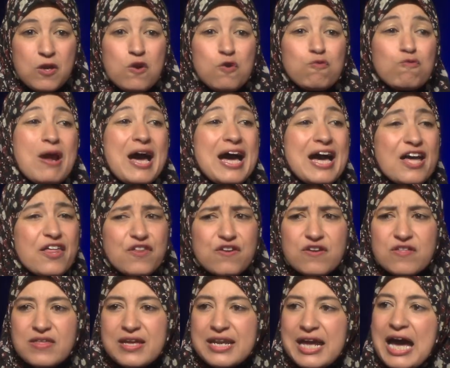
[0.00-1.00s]

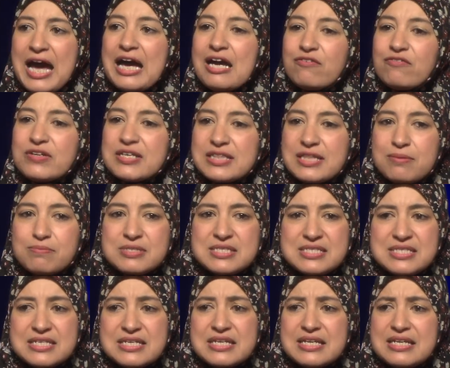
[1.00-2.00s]
rather than having them
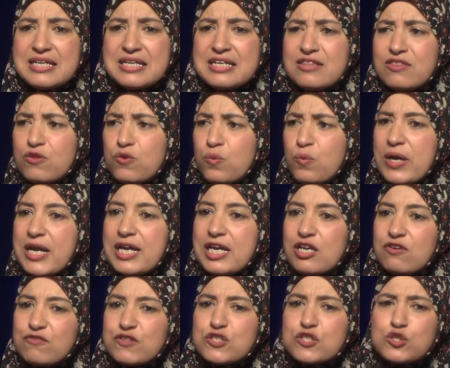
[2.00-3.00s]
see in the way
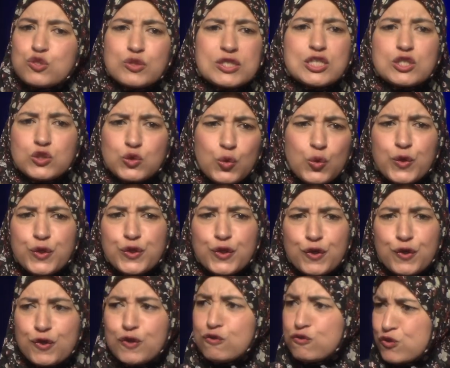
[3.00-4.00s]
of a strict order,